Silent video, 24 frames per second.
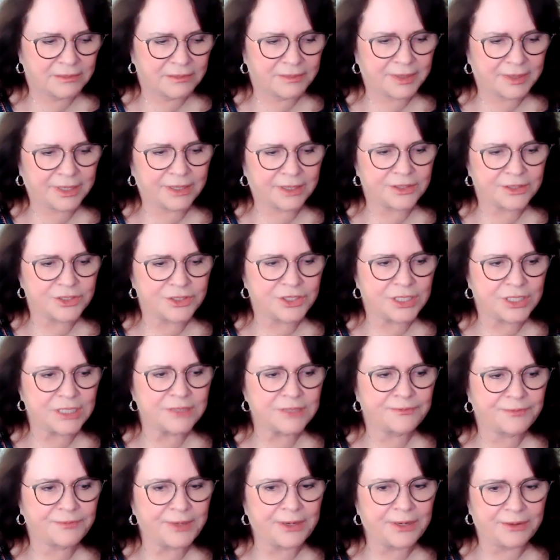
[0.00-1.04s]
because
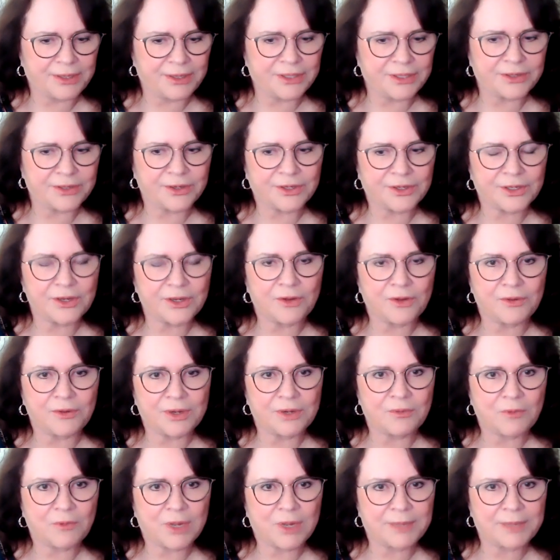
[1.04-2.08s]
she's fearing they're going to go in
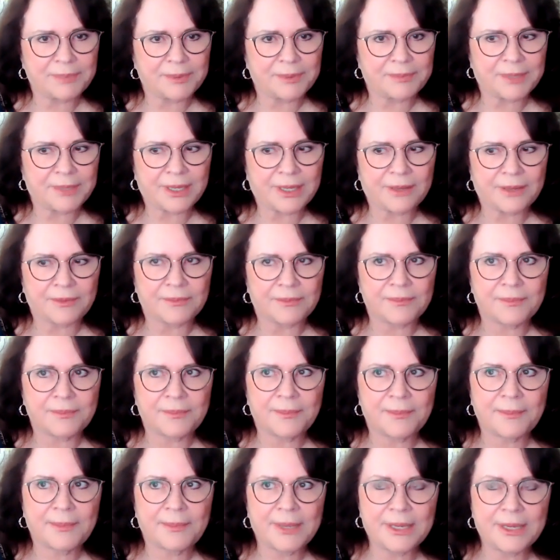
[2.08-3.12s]
and wipe them out.
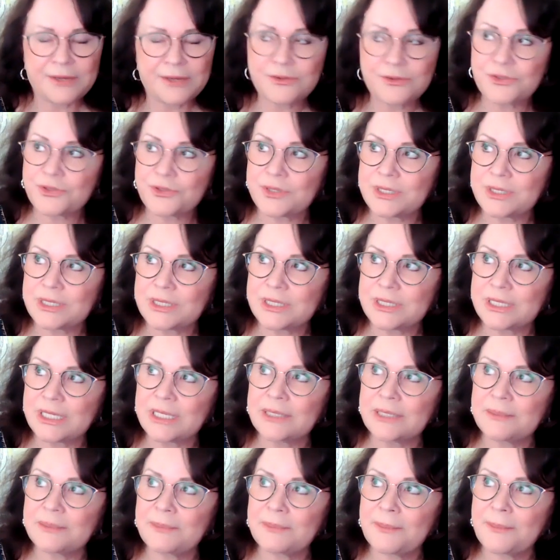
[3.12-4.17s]

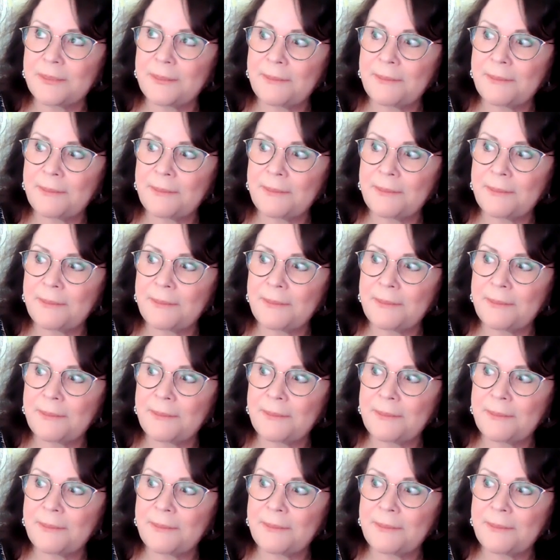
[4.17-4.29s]
Interesting.